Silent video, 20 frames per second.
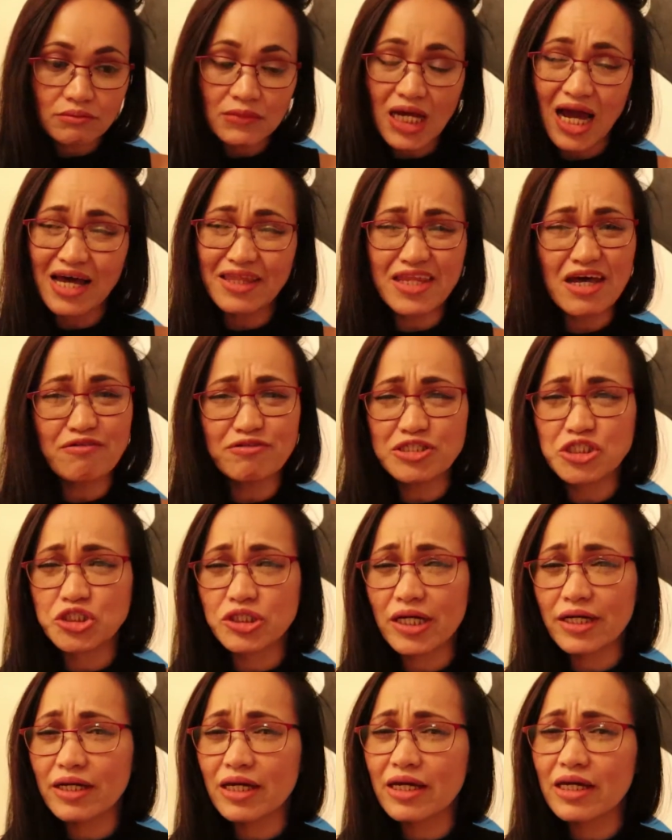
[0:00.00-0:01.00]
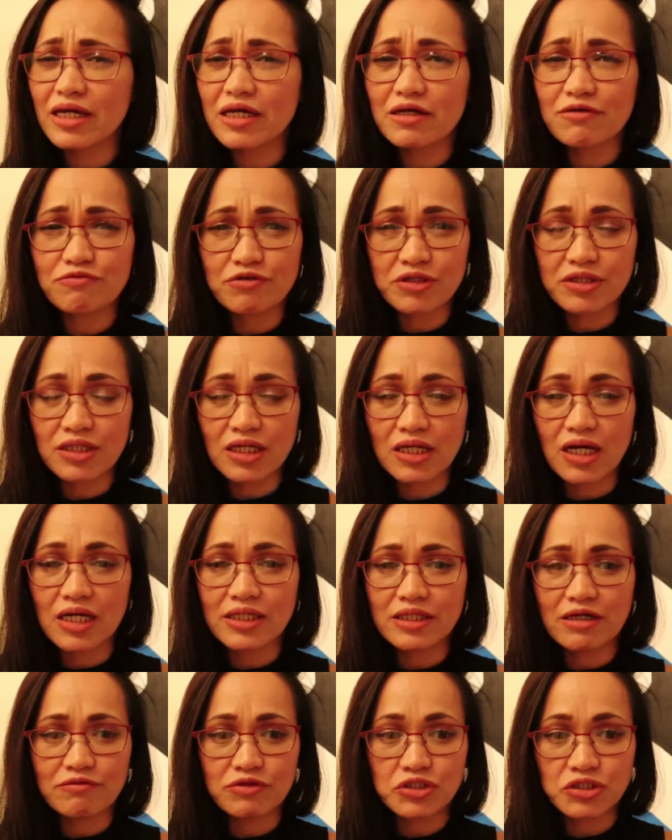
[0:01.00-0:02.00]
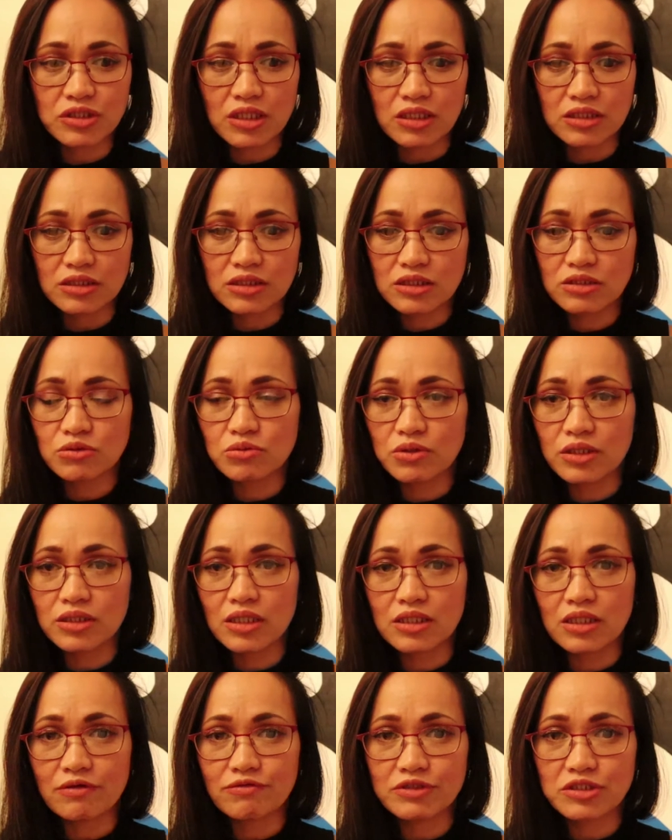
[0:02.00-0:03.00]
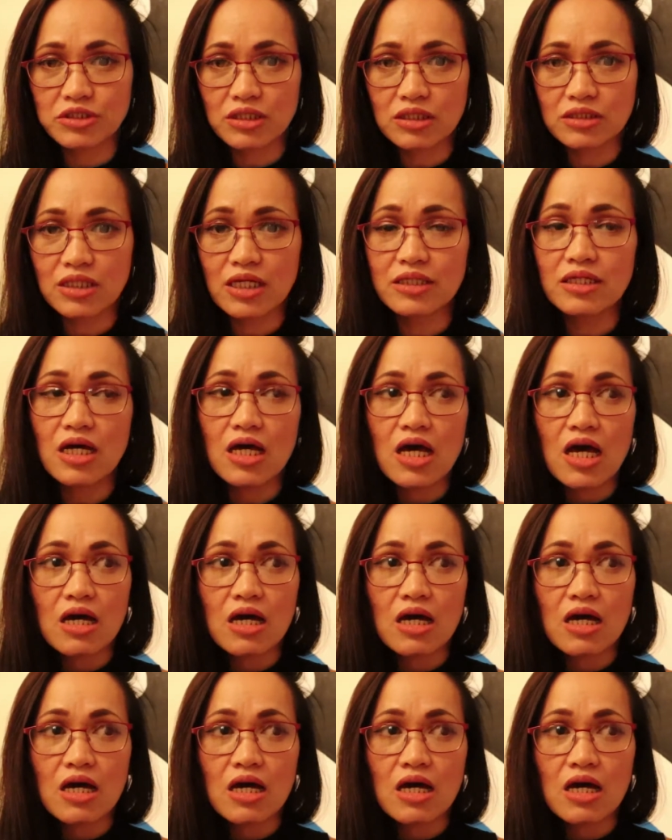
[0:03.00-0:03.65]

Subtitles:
I never check everything. I never check this one, I never check that.